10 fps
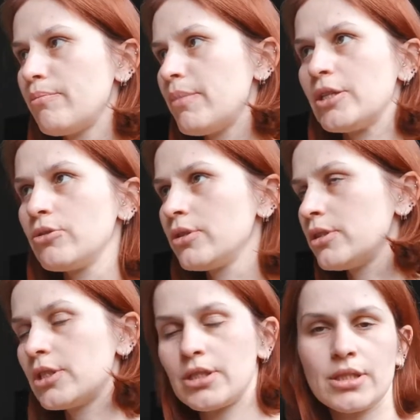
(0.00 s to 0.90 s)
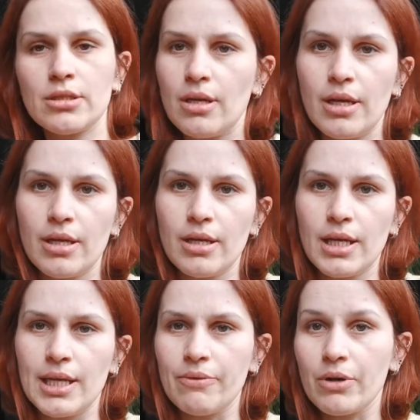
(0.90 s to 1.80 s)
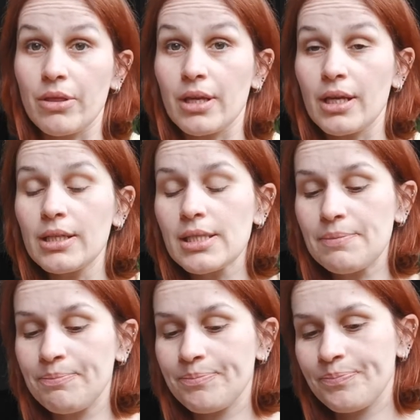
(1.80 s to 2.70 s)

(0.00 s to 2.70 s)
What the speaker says: metrage, and everything else.